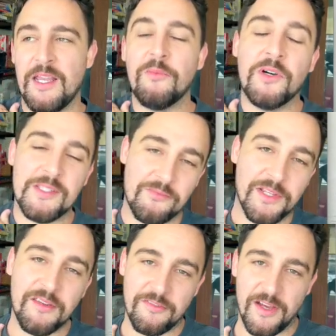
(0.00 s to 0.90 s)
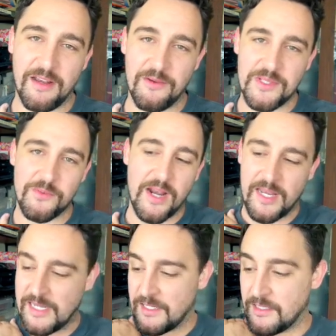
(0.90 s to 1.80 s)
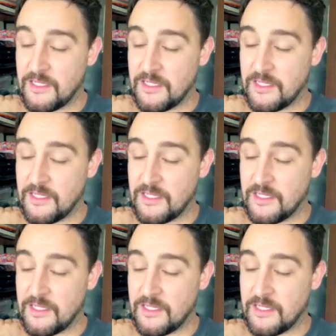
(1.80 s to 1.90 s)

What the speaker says: it was really fun, and it was what I needed,